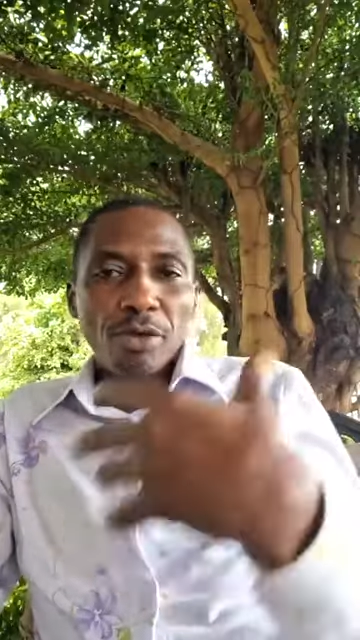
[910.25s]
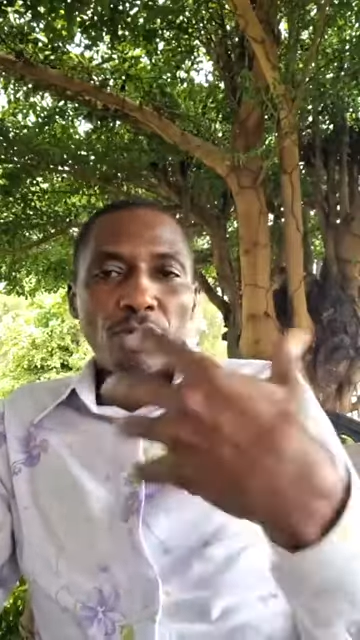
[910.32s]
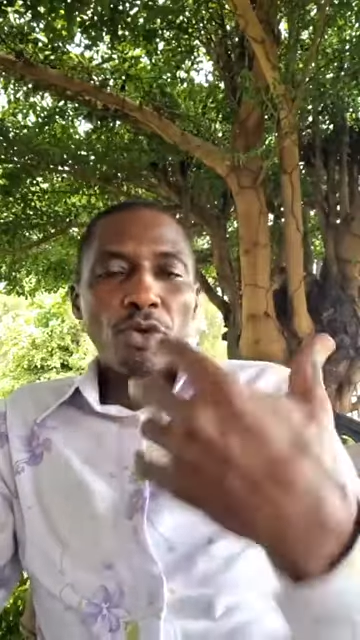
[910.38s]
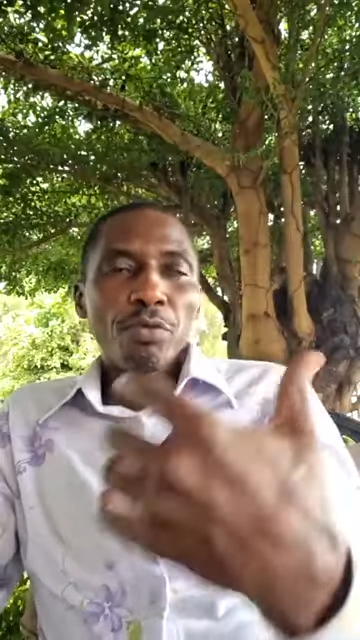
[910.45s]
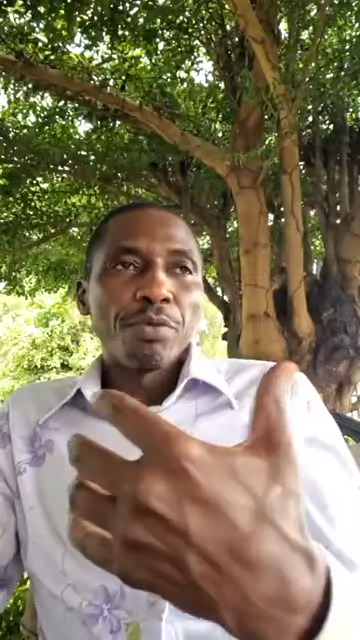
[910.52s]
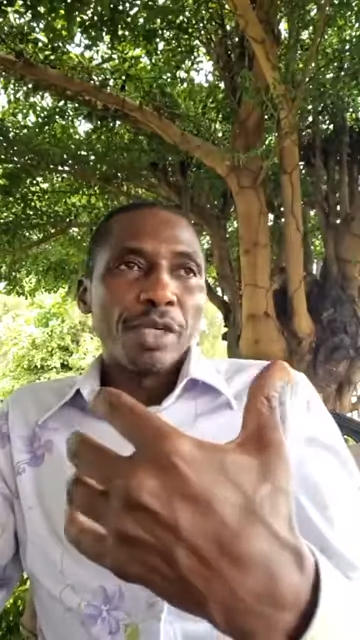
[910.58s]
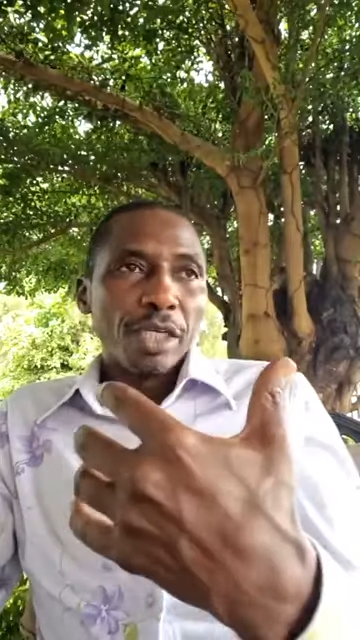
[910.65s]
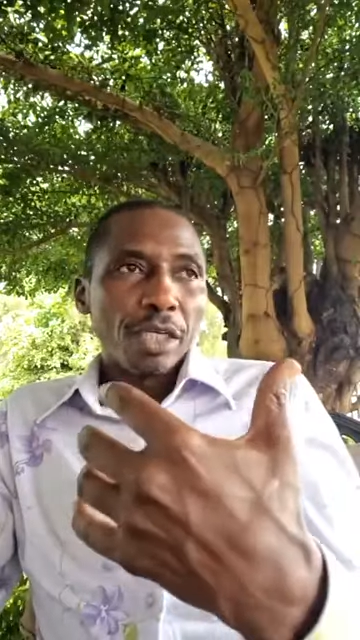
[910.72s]

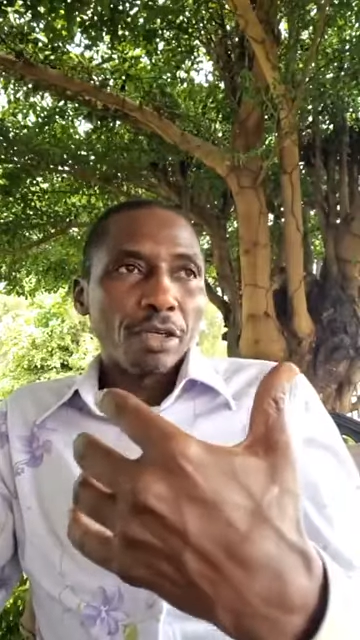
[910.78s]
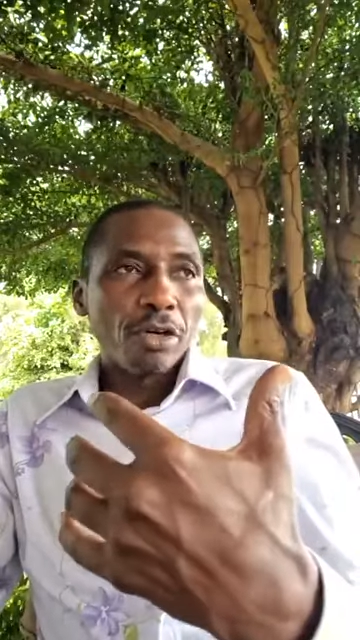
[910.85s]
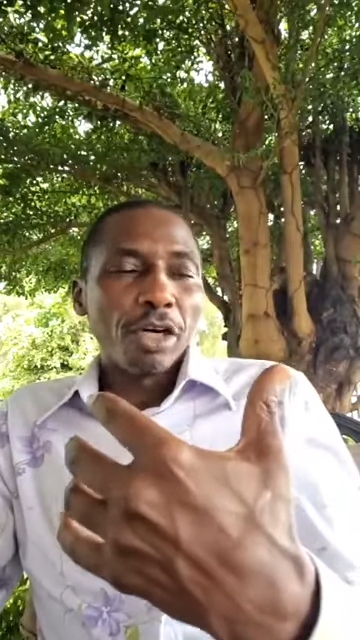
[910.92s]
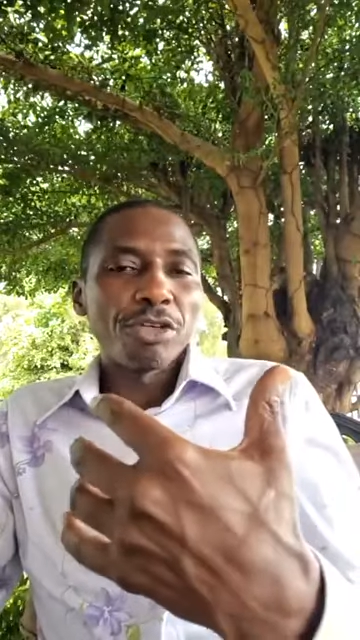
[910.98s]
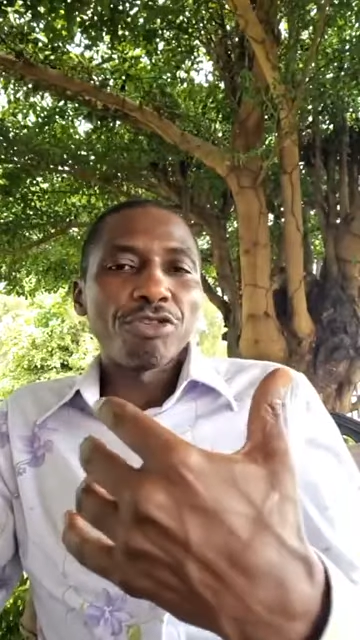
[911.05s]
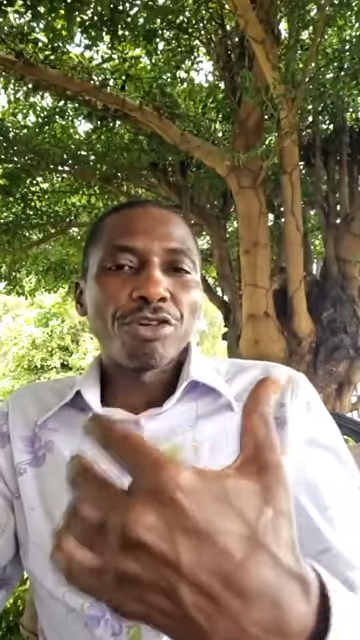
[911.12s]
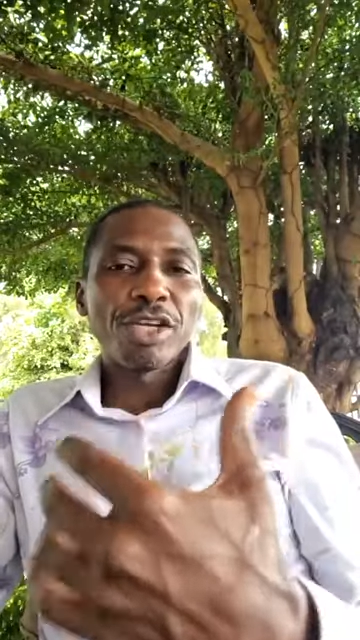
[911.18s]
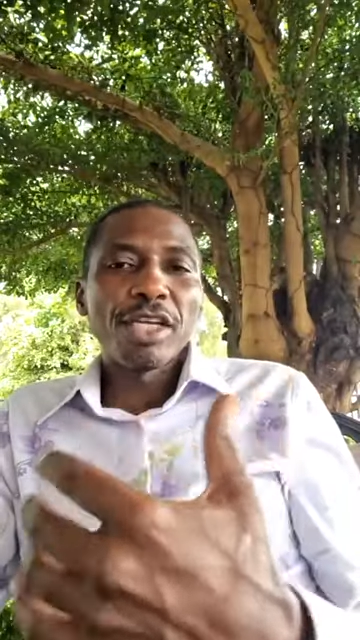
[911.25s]
loop in the
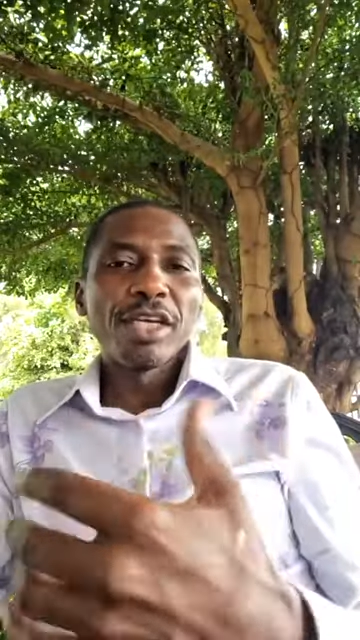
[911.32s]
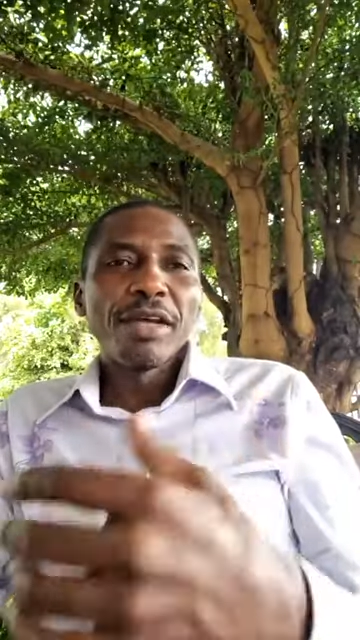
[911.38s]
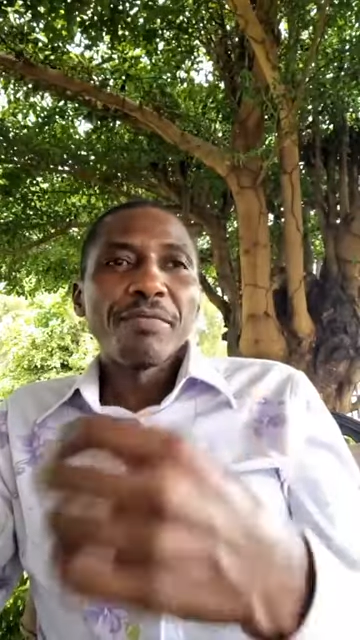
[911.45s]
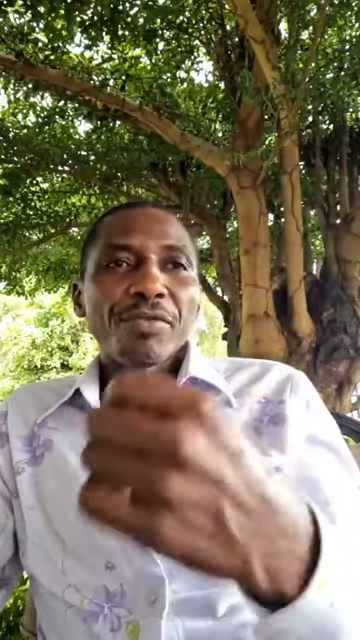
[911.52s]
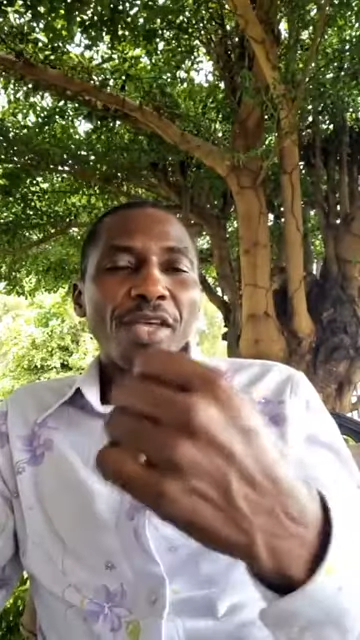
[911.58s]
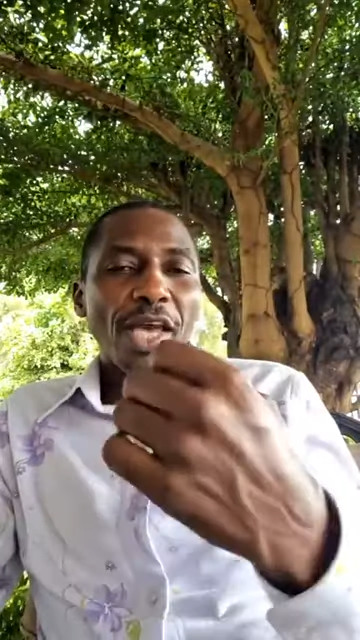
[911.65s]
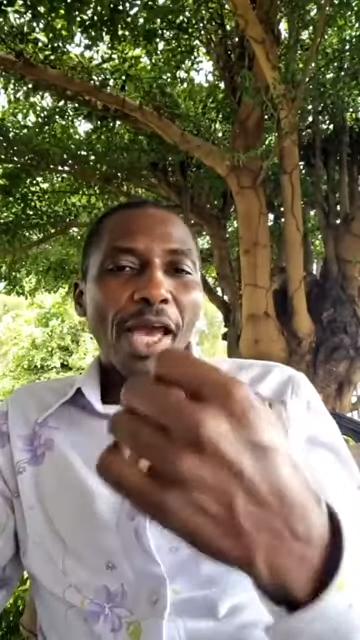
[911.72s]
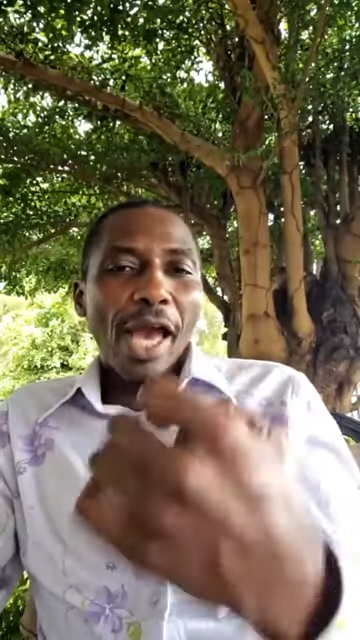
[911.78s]
country
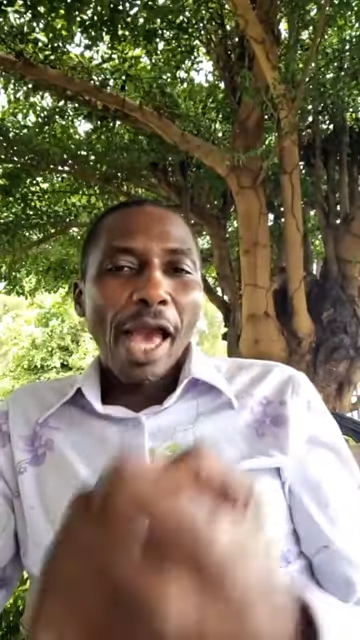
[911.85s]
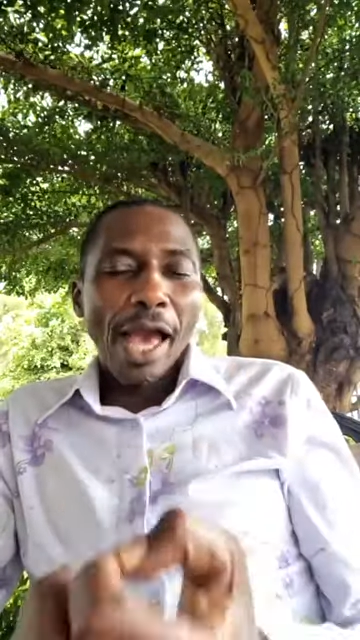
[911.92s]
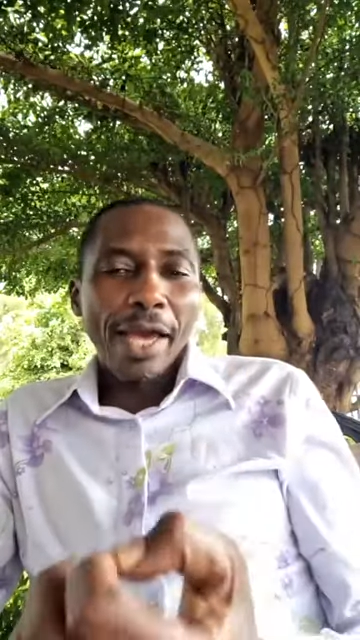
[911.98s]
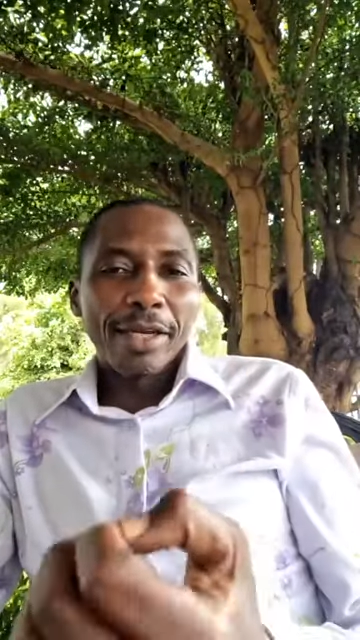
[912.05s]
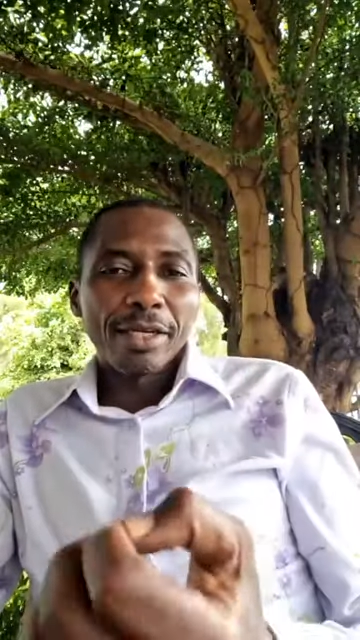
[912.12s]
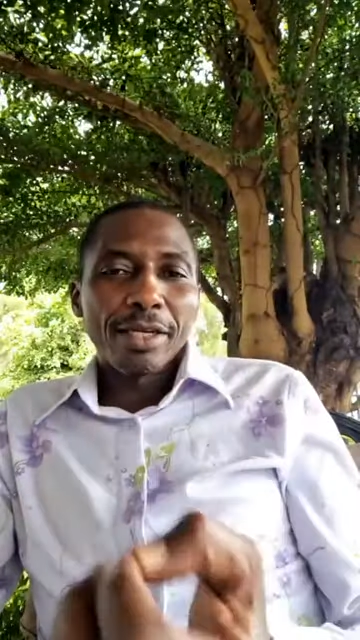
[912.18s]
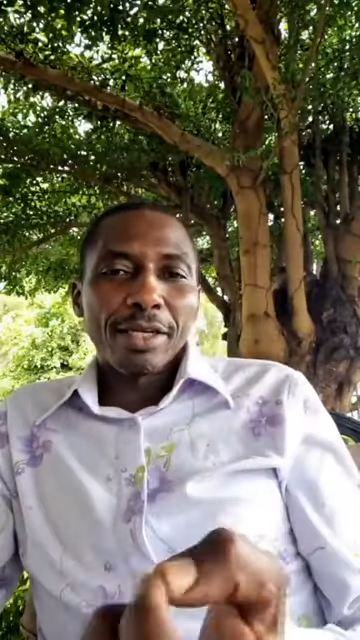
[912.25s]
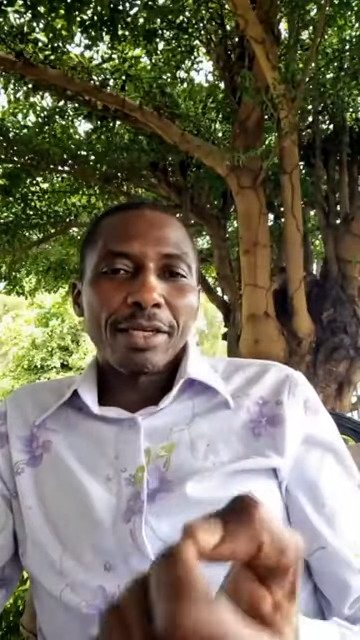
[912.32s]

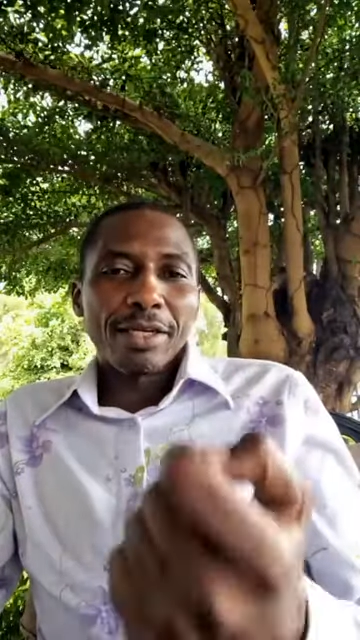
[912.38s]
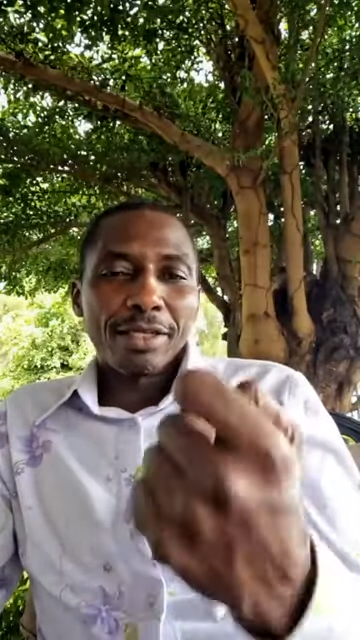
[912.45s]
and